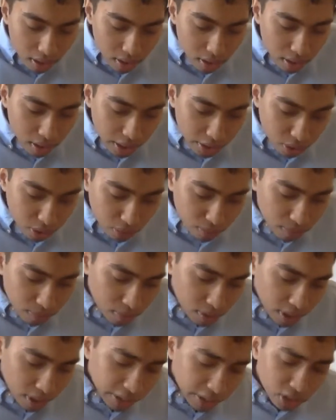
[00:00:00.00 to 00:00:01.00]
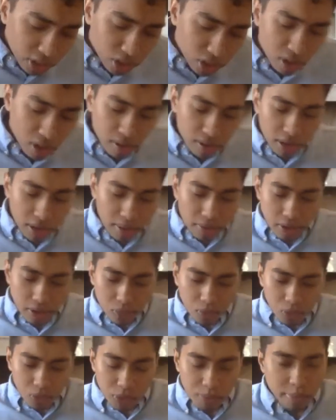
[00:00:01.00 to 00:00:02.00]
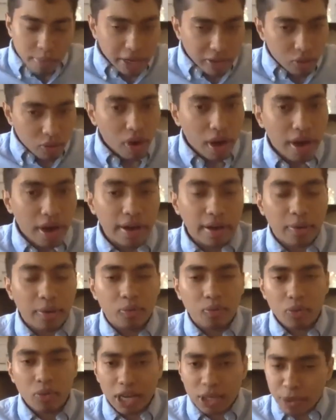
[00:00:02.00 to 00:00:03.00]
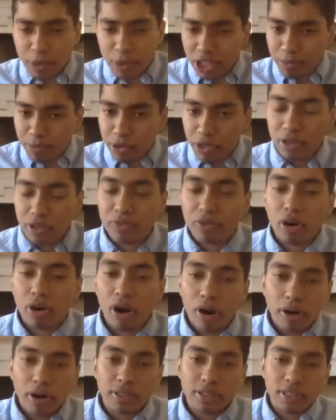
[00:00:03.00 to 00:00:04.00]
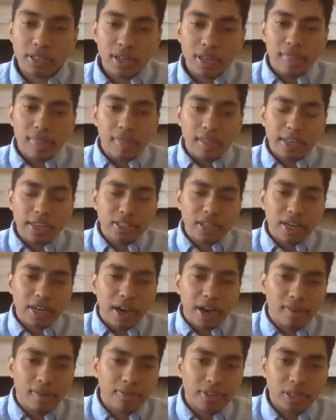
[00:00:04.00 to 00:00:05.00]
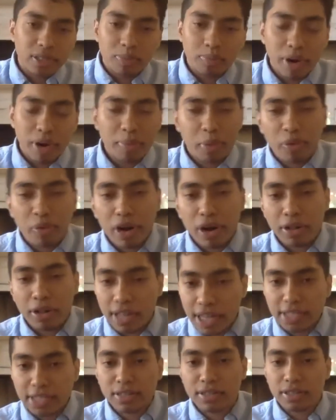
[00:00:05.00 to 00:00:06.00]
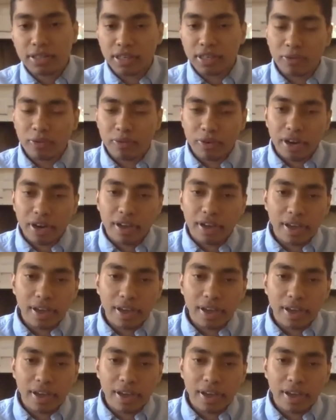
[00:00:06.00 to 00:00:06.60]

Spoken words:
And so let's inshallah, you know, when we make dua, especially particularly for our hearts, let us not kind of just bump around lazily, right?